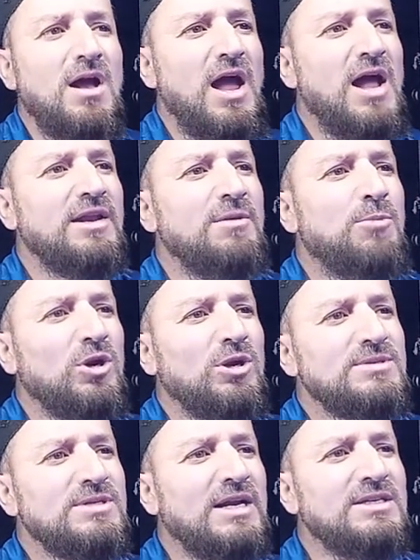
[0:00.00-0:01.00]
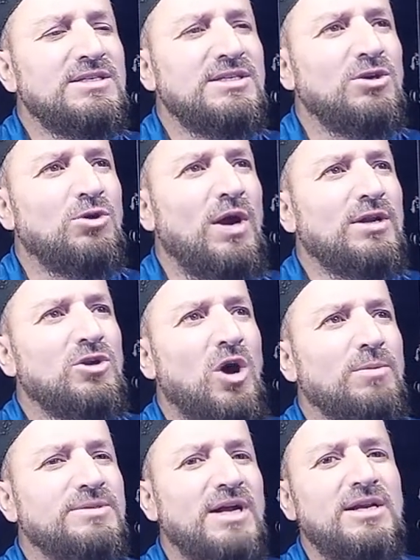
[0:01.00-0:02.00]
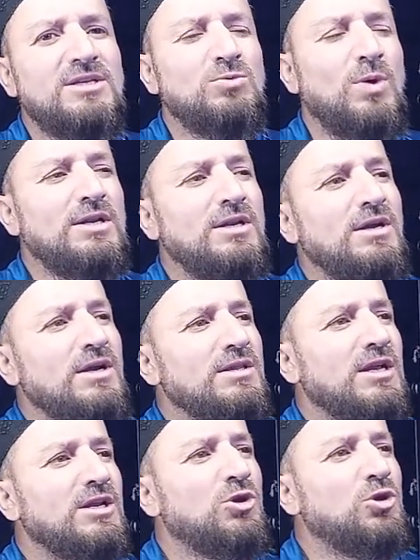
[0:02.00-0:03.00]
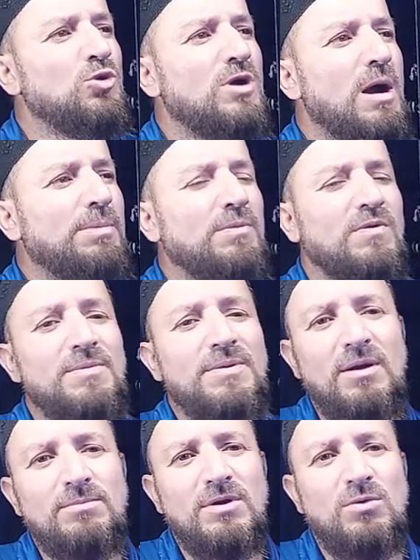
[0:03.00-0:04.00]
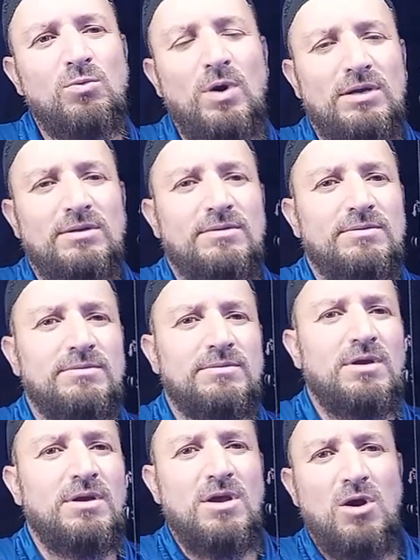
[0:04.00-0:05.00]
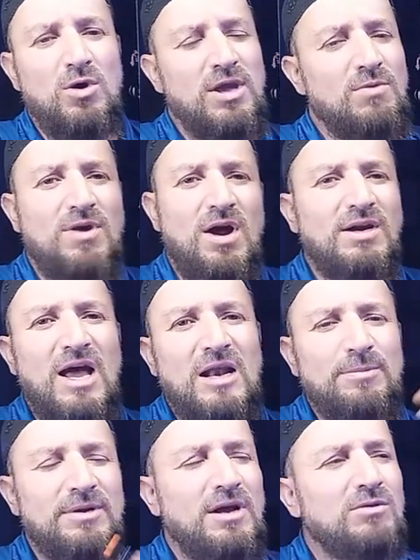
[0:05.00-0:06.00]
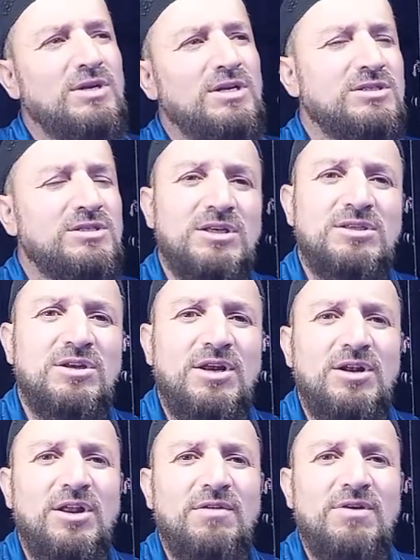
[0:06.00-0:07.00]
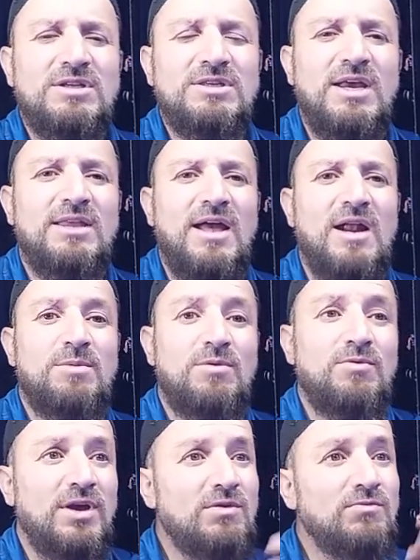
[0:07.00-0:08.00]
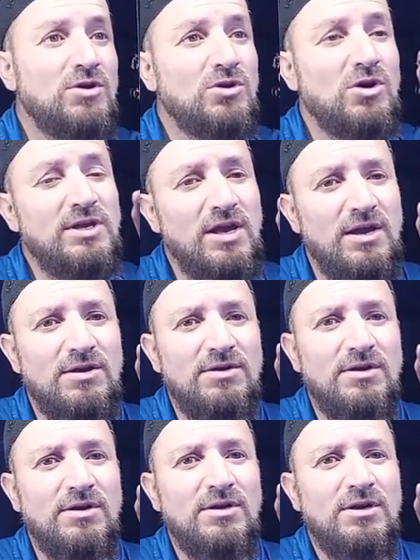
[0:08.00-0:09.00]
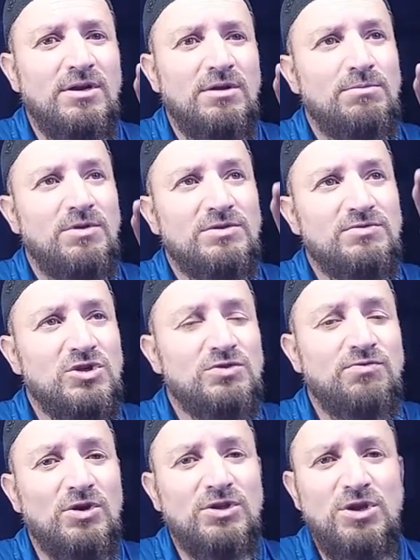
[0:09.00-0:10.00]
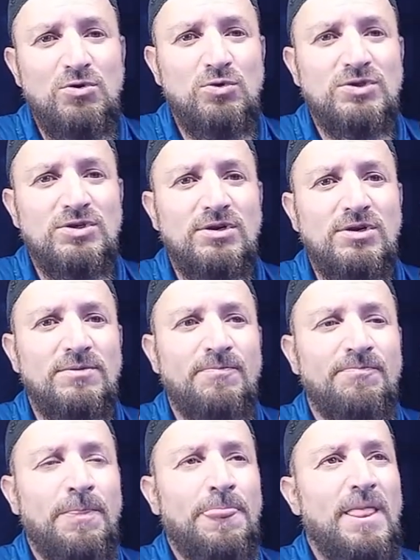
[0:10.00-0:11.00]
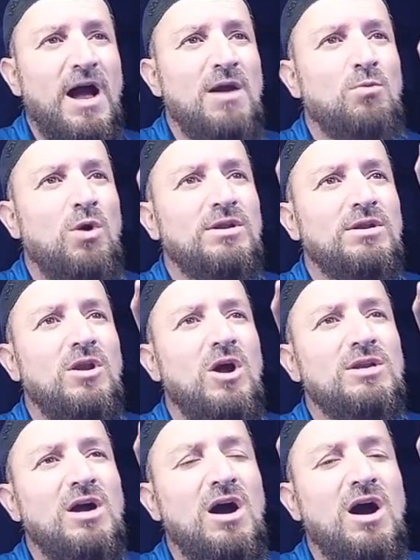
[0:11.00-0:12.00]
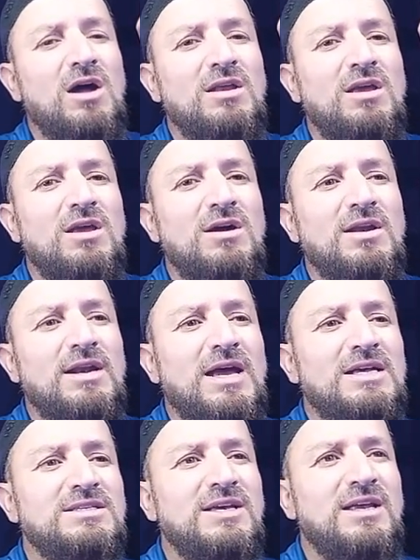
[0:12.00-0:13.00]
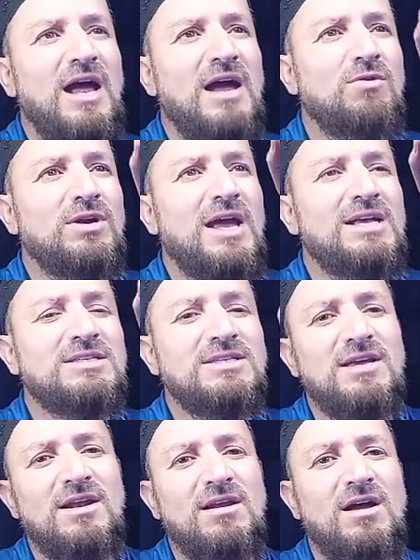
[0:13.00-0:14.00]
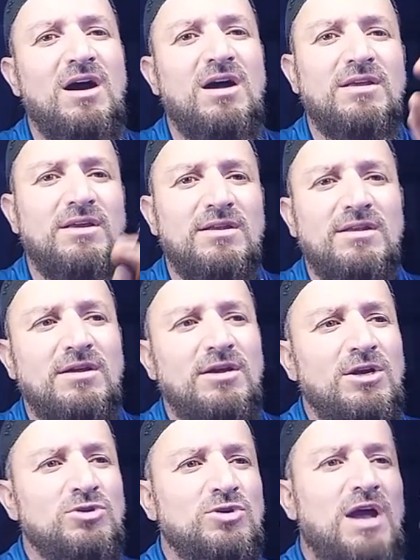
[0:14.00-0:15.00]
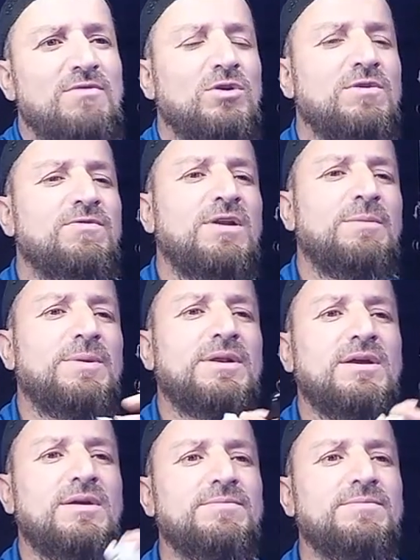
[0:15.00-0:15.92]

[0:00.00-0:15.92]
And if bottom side is 0 and top side is 1, then Q complement will become 1. Okay, we can't help it out, the circuitry works like that, but we can work on here, because which is for the user. I want not R here and S here, I want S here and R here. So I want to flip it.